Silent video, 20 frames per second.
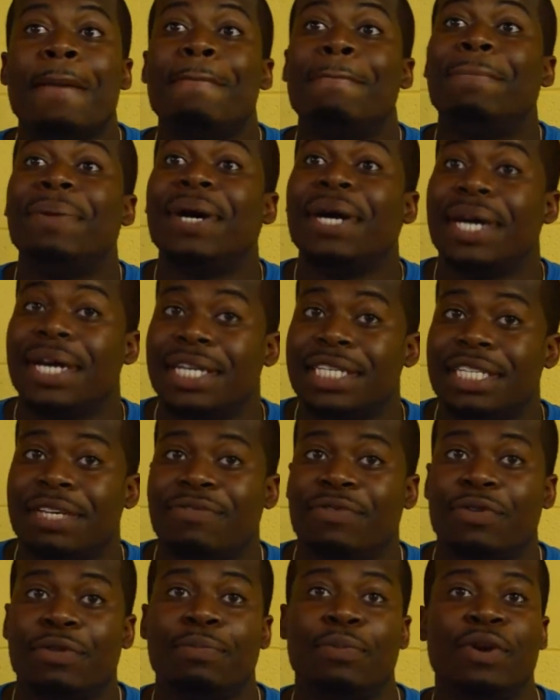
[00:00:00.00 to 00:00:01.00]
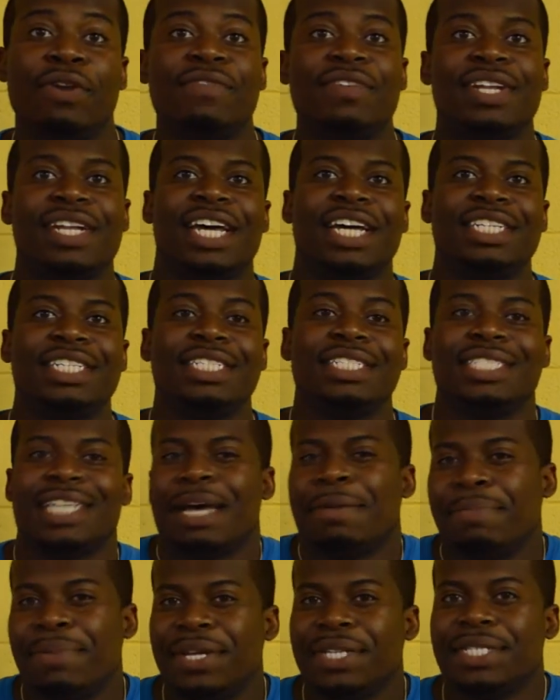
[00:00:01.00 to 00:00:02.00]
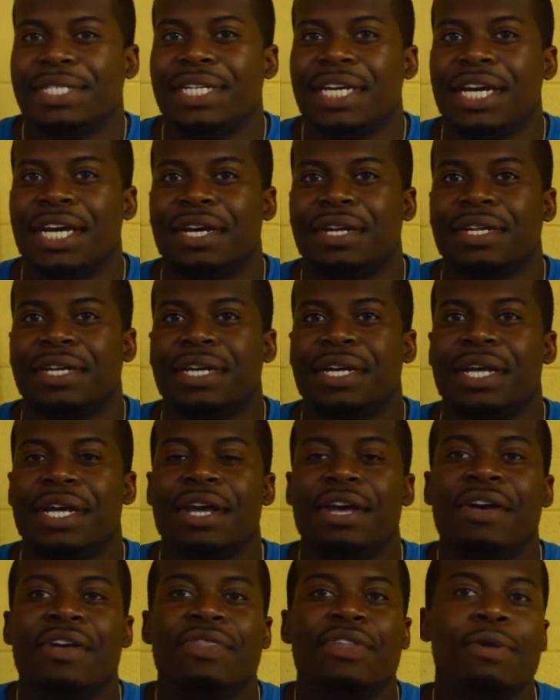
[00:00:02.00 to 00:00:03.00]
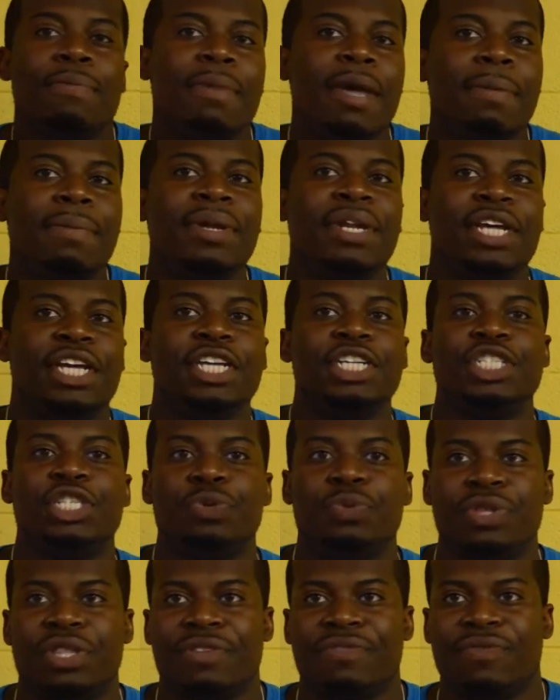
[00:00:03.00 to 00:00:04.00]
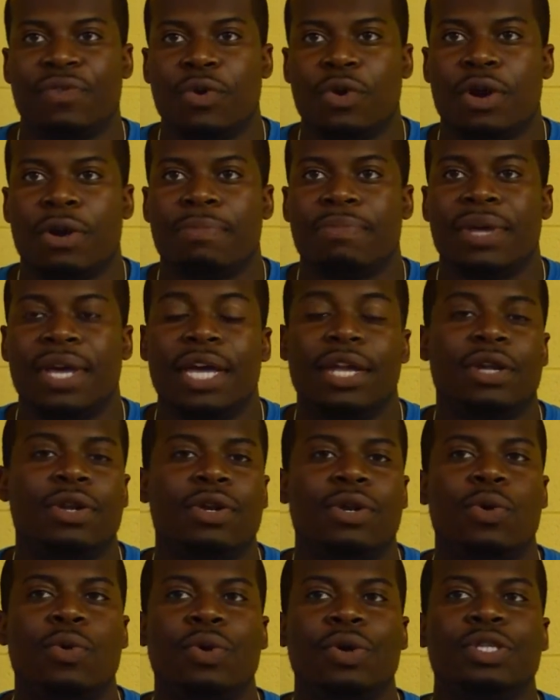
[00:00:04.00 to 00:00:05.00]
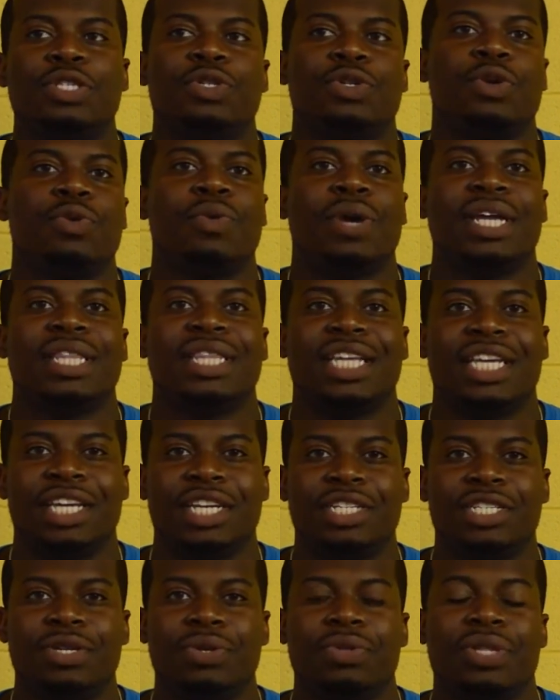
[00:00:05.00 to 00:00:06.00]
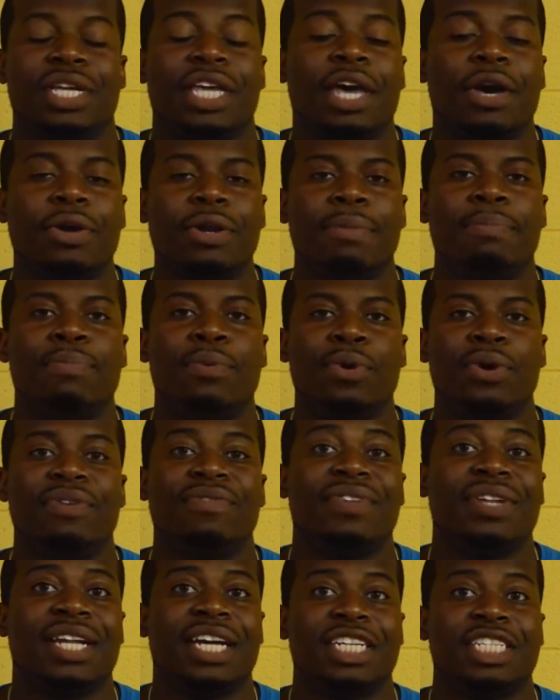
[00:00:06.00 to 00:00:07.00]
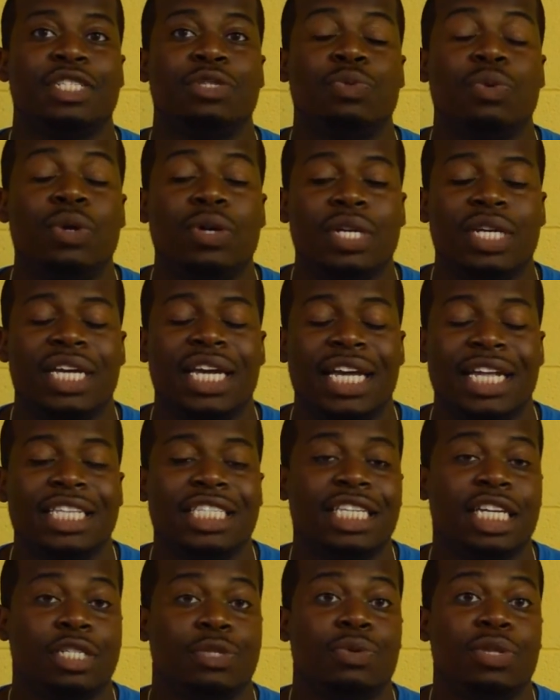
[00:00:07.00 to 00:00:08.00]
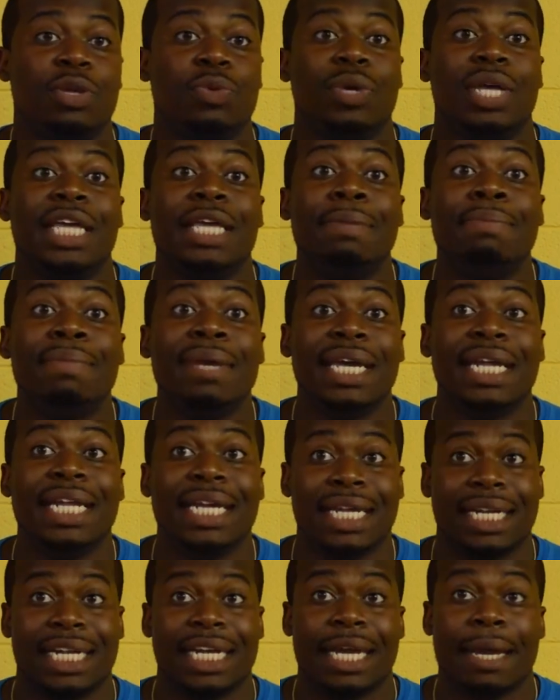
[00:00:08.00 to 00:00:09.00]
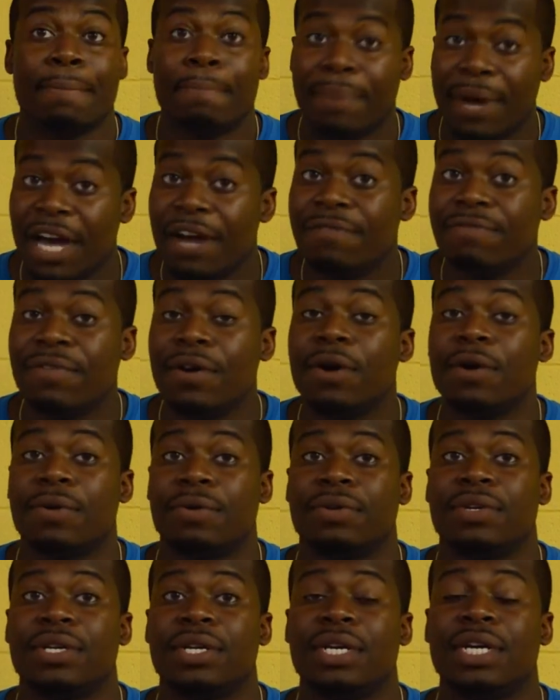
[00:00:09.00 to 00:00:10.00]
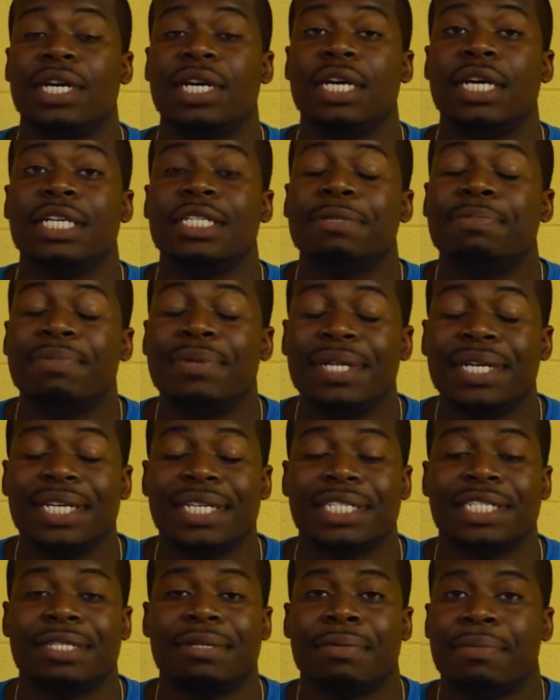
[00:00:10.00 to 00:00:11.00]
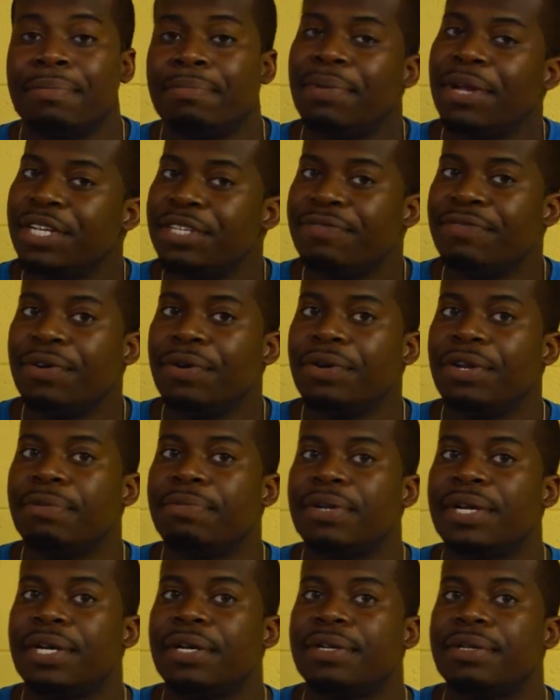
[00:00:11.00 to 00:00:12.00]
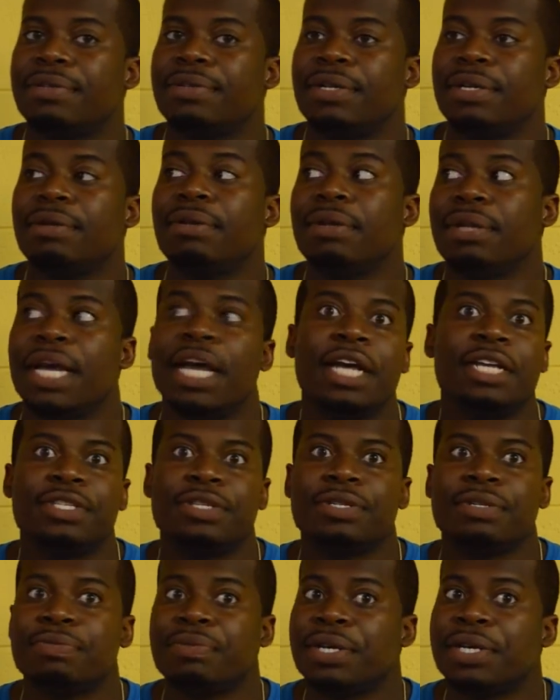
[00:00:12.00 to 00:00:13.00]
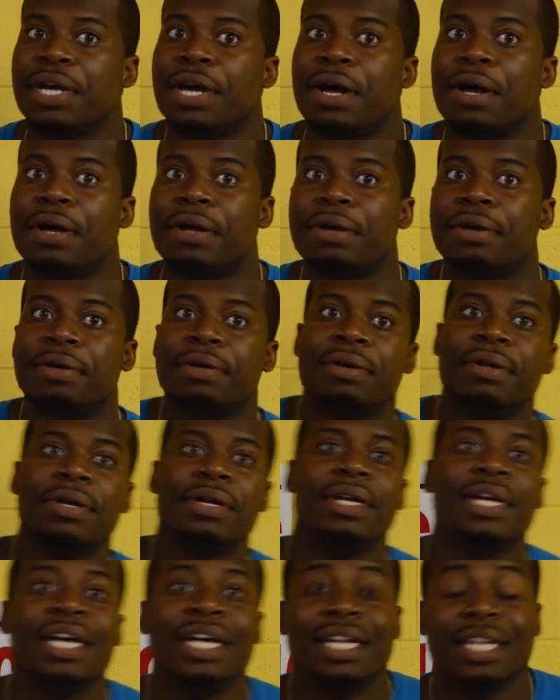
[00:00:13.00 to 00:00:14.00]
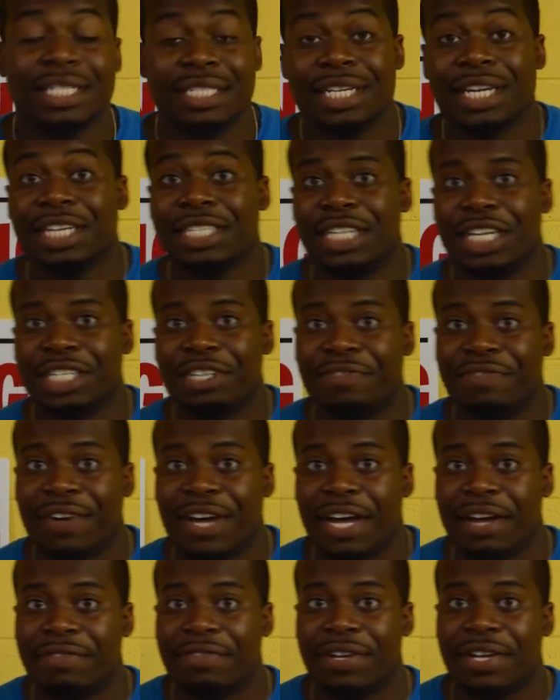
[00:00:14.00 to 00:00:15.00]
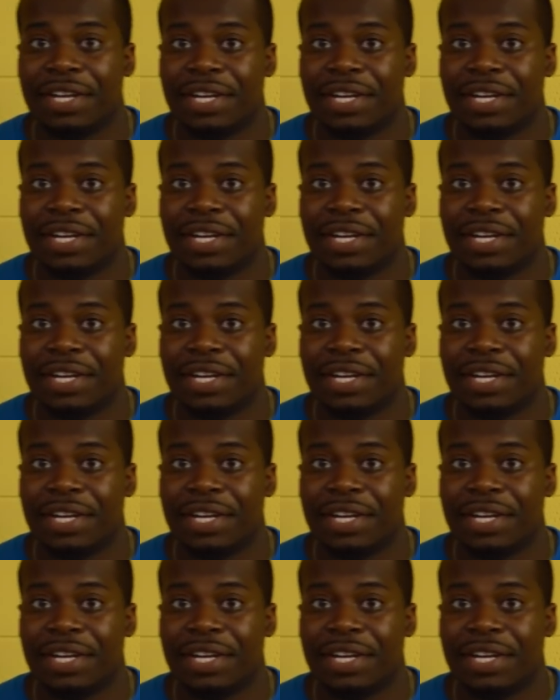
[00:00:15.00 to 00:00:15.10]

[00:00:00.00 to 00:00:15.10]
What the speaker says: But for the Board of Elections, I place it down. There may be an issue with the form, and in order to correct the issue, the County Board of Elections will get in touch with you immediately by phone. So please, place your phone number down and answer when they call. Let's look at section 5.